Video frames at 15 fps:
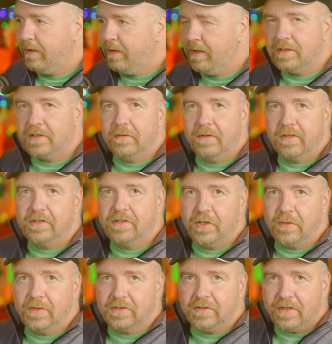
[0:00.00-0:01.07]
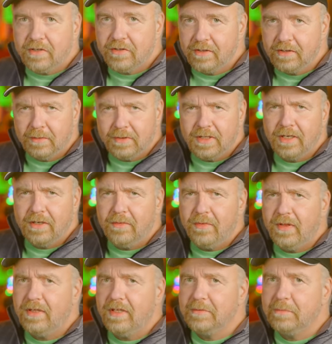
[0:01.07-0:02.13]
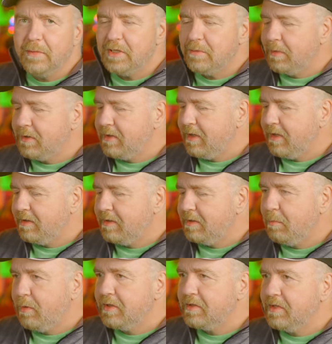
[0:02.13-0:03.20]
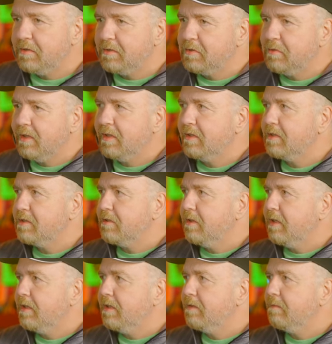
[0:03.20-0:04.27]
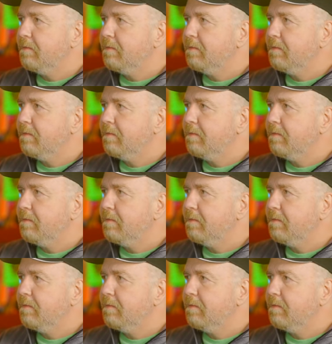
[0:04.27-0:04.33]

Let's go look at show instructions, which I don't think does much besides put a single string on the screen.